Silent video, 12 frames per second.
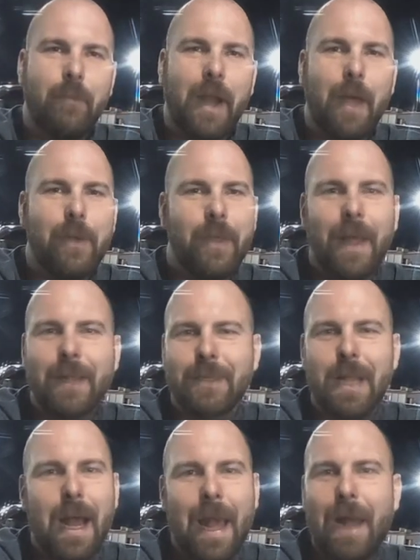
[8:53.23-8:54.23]
But I mean,
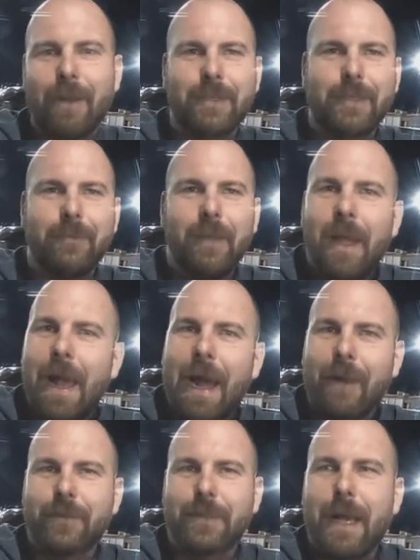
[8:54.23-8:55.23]
that's not out of
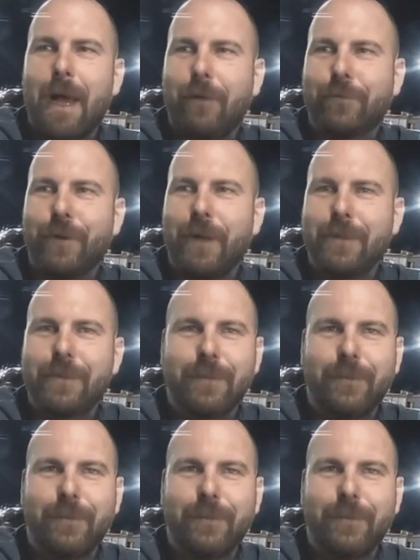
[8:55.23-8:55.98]
style for us.